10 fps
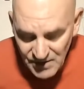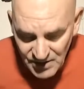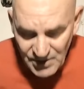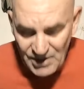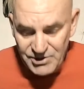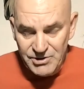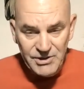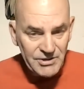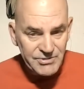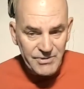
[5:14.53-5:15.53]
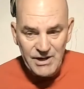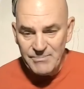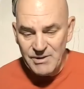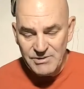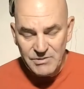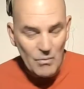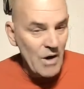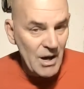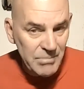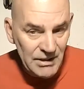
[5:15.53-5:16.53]
not shooting straight because it's
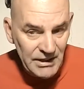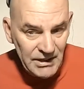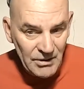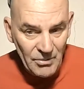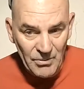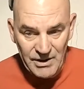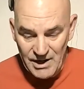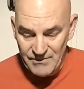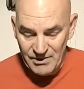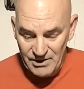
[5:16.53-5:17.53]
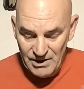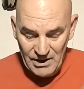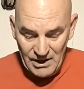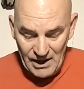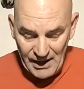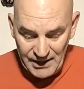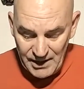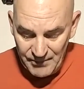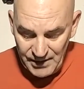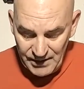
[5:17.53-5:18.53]
wobbly or whatever. I can
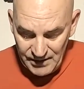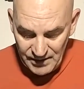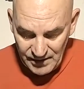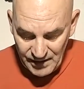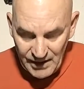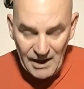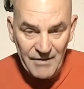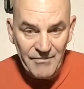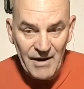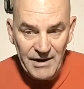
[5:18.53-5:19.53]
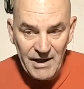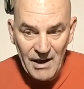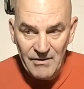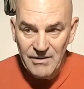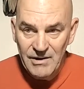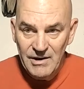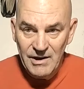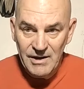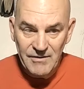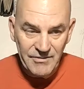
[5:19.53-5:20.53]
come in and I can find out,
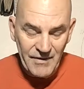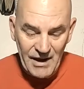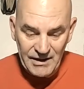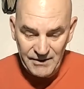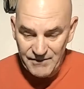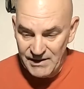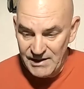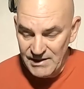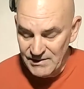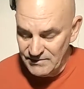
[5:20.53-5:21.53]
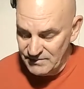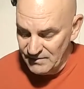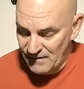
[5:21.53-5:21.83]
in fact, if it is,